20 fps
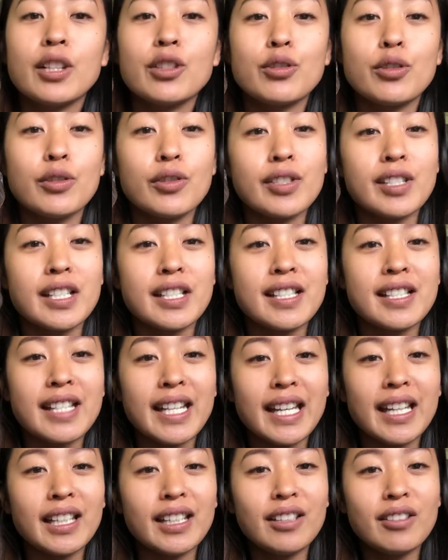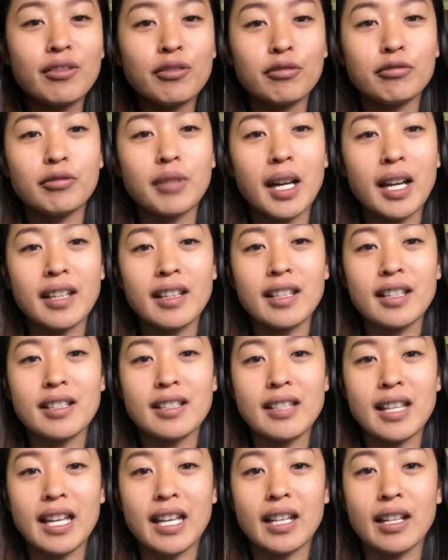to succeed rather
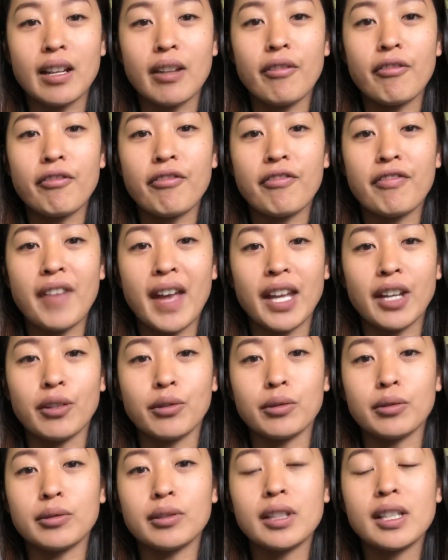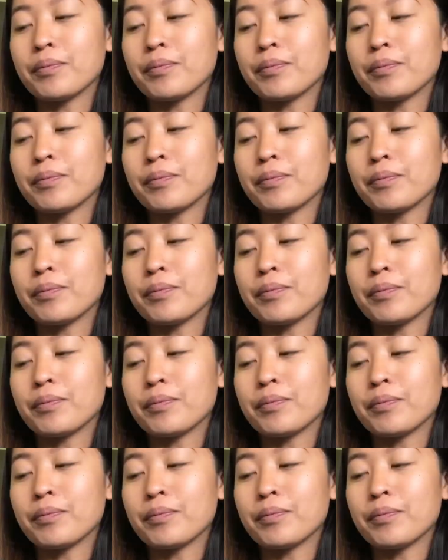than fail.